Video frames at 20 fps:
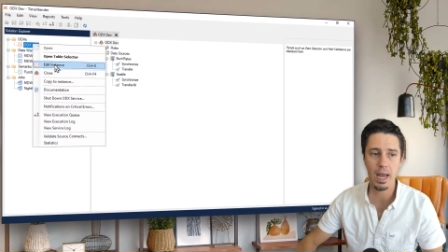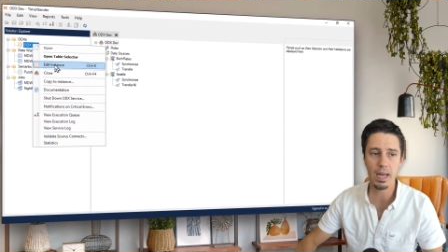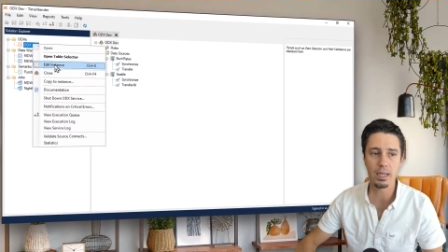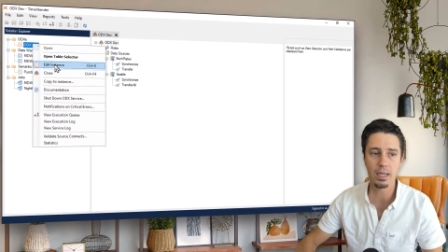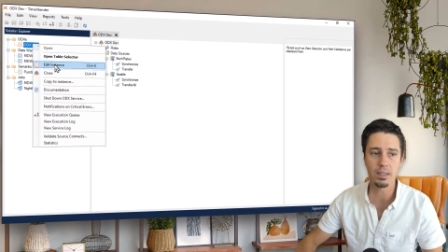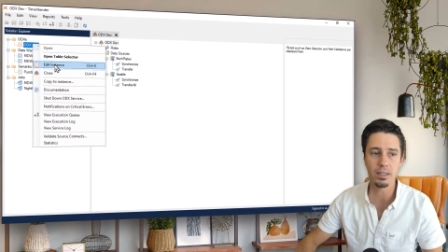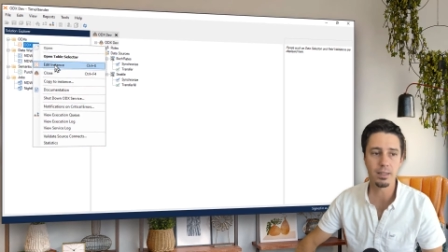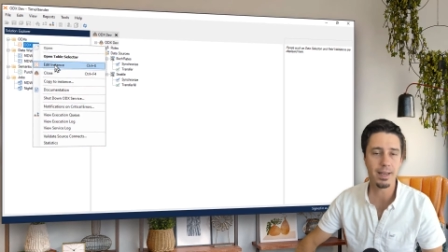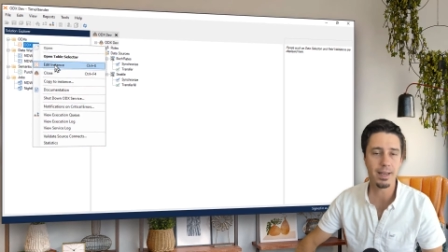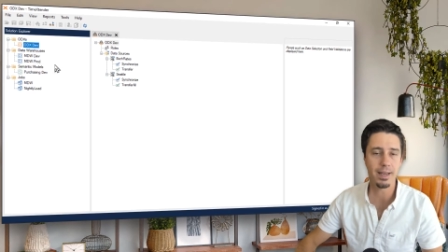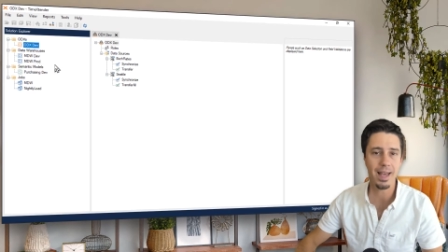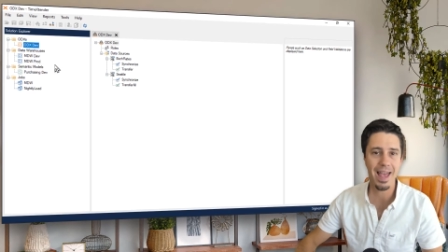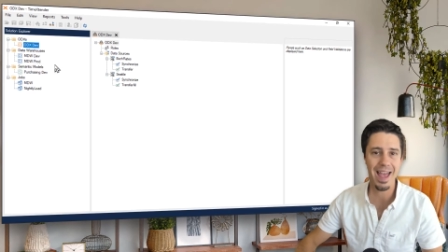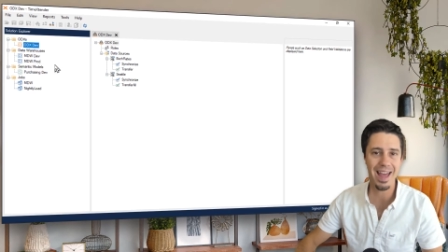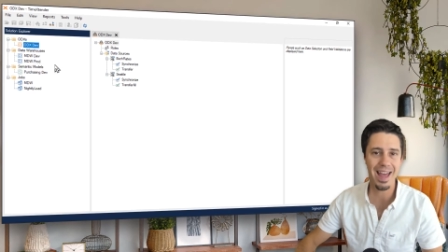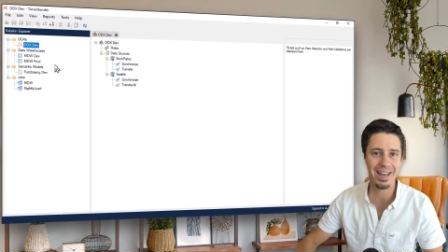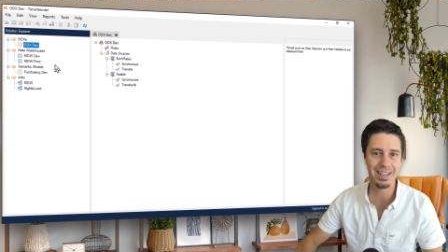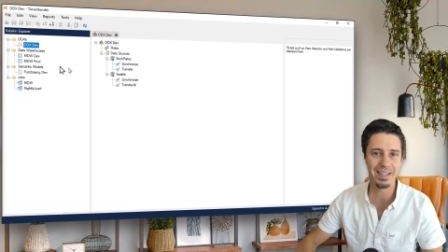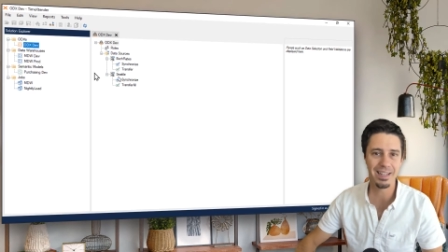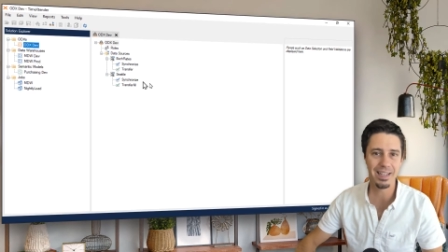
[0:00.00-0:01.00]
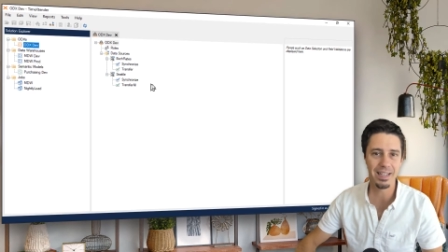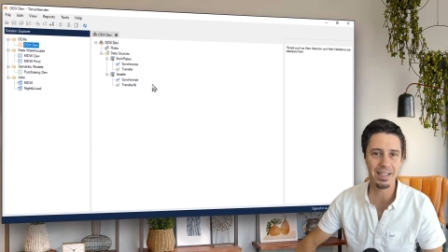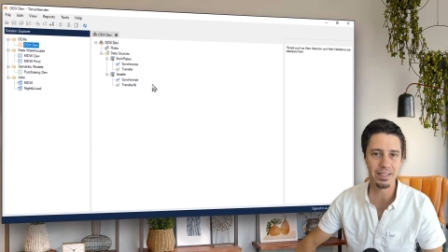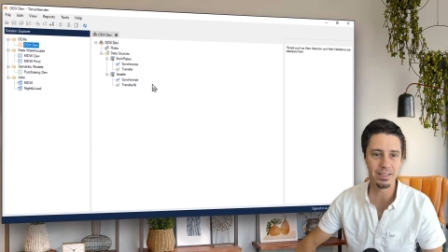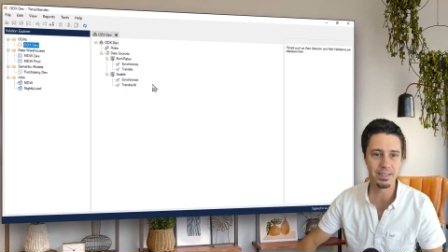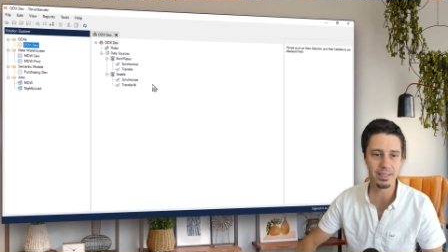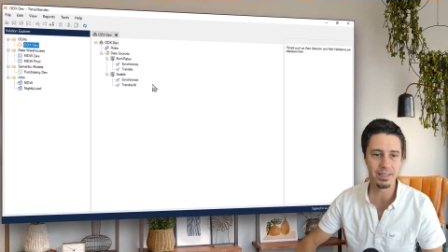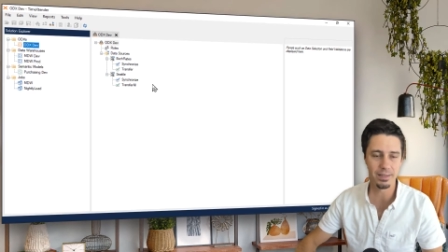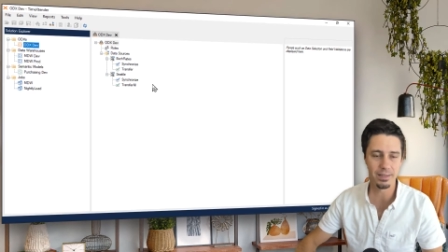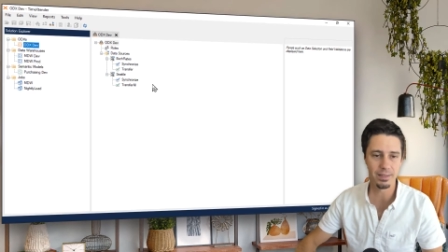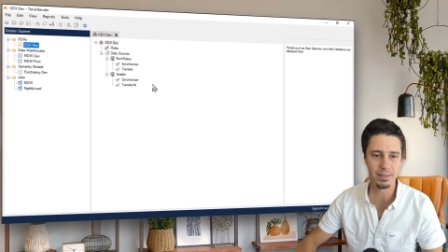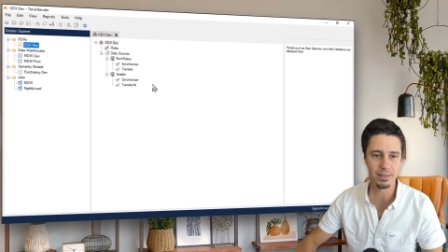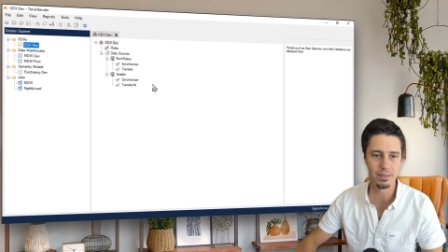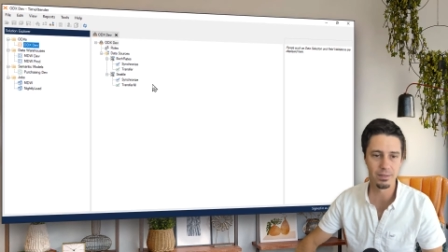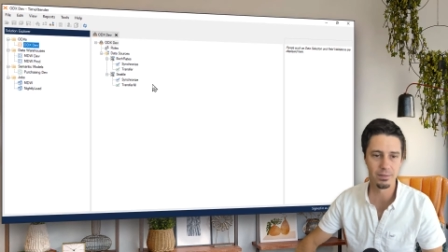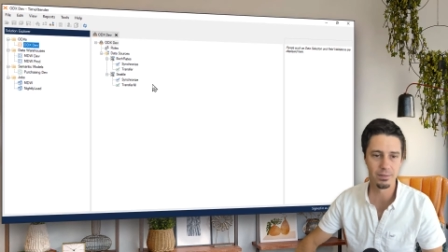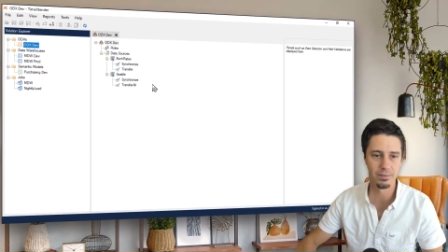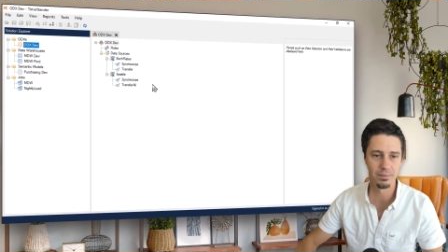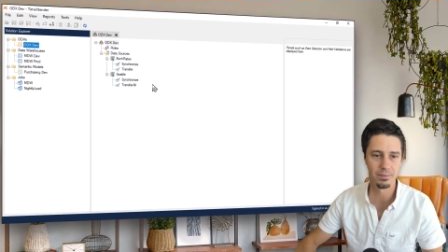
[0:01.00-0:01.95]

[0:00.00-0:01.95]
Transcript: and click Edit Instance.